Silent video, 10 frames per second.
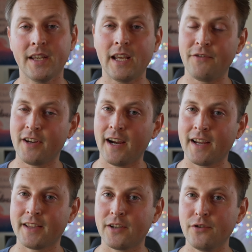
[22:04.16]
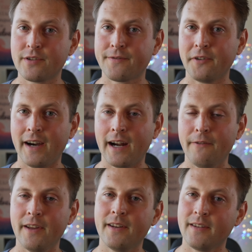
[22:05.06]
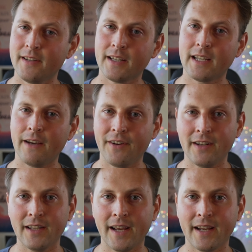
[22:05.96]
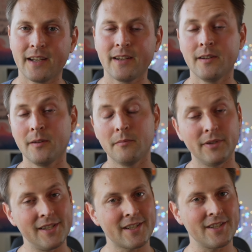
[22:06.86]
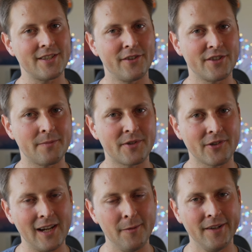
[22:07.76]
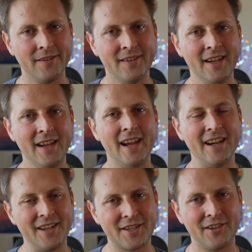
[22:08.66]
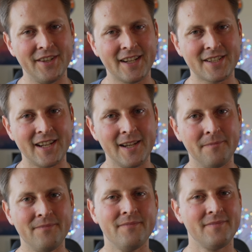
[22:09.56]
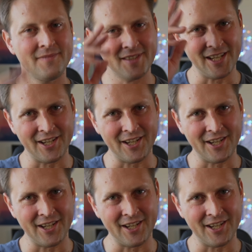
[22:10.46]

If you got anything useful out of it, give it a like. Please consider subscribing. And until next time, take